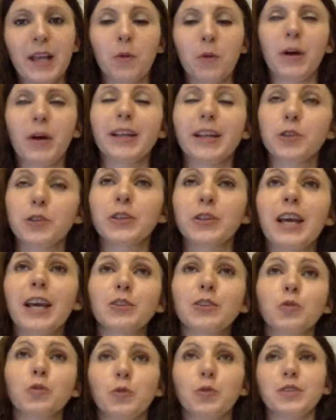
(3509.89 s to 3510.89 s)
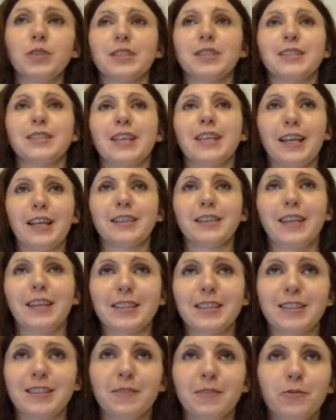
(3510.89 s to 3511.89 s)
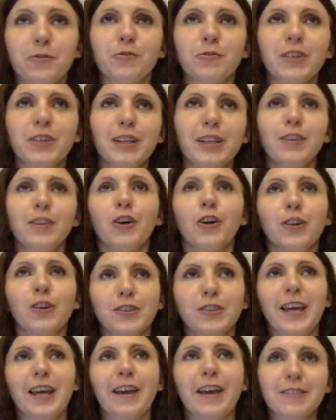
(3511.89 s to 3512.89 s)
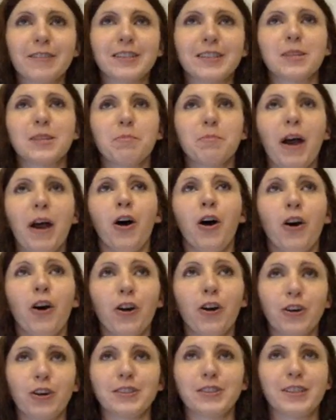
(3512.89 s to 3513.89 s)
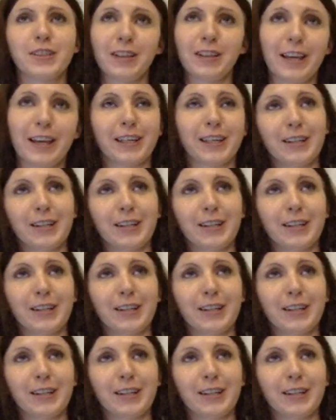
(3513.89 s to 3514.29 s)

Well, you can do it in 10 days if you really learn everything by heart, like